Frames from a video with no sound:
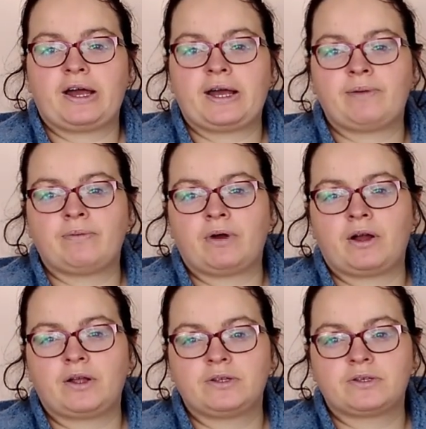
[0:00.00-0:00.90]
Um,
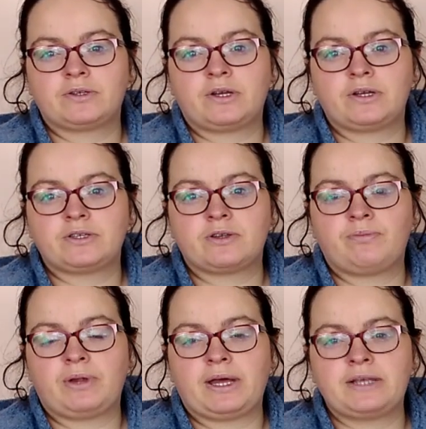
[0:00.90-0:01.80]
because like
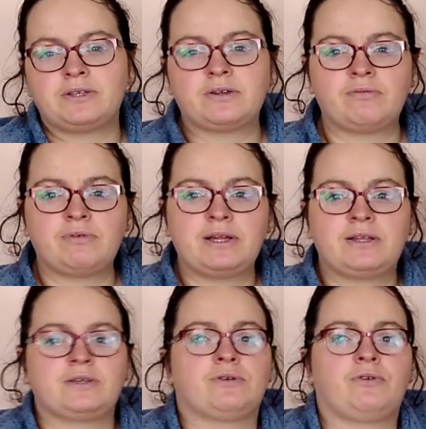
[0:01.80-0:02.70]
some places I
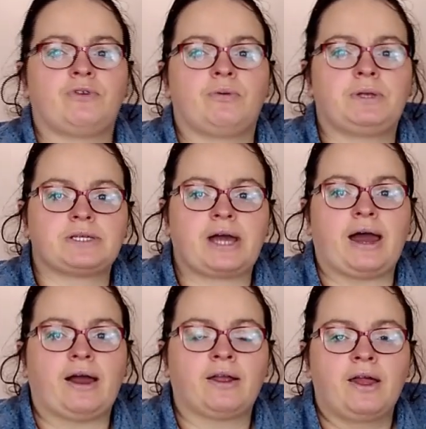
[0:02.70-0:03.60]
really suffer with
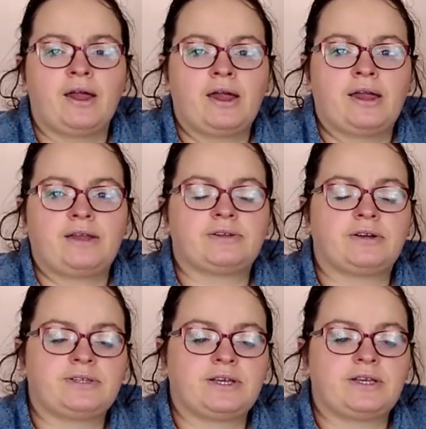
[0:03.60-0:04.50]
Jack is
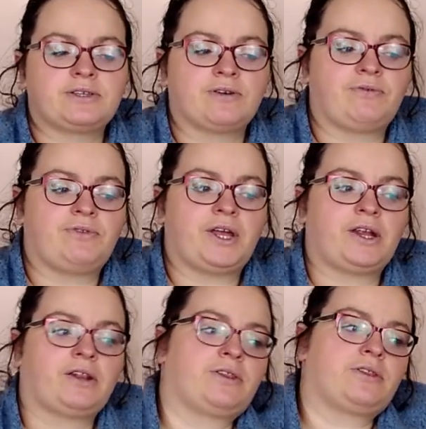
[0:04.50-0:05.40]
I see
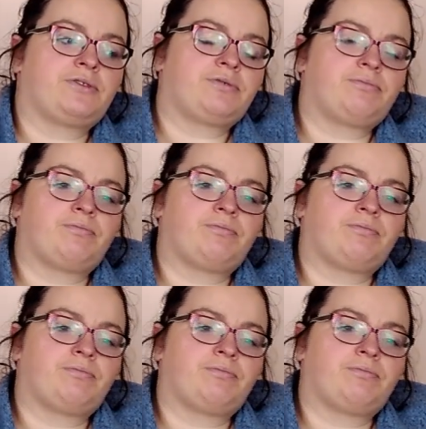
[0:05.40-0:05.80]
something and